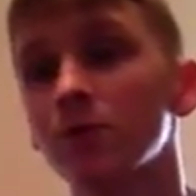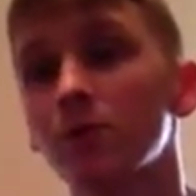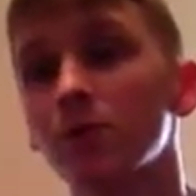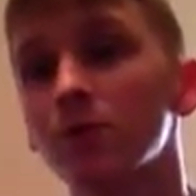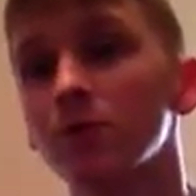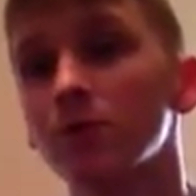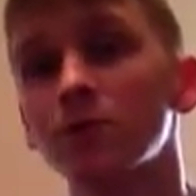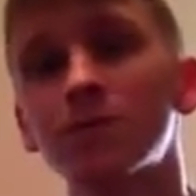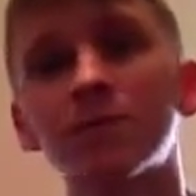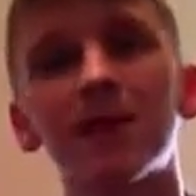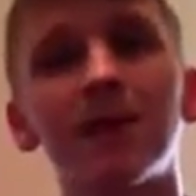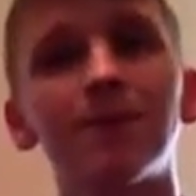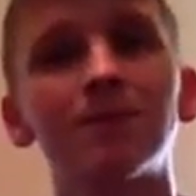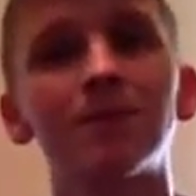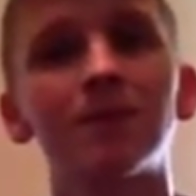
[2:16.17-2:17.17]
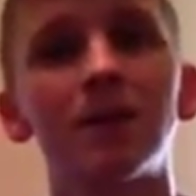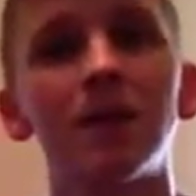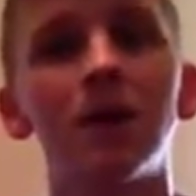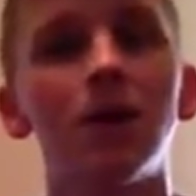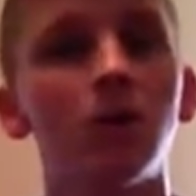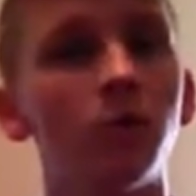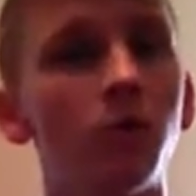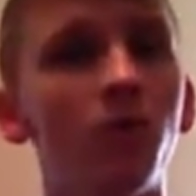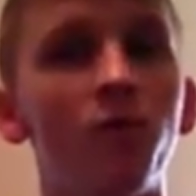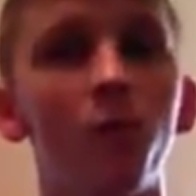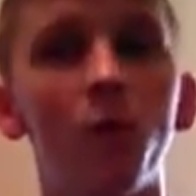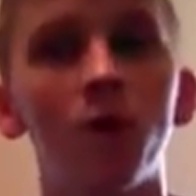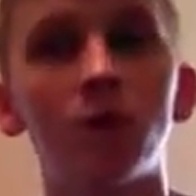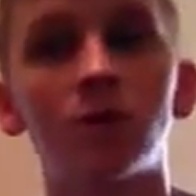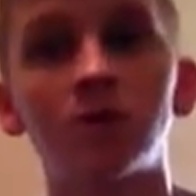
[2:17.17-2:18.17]
But sometimes a lot of
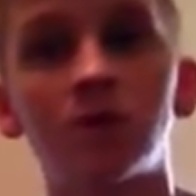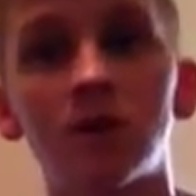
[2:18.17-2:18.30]
workers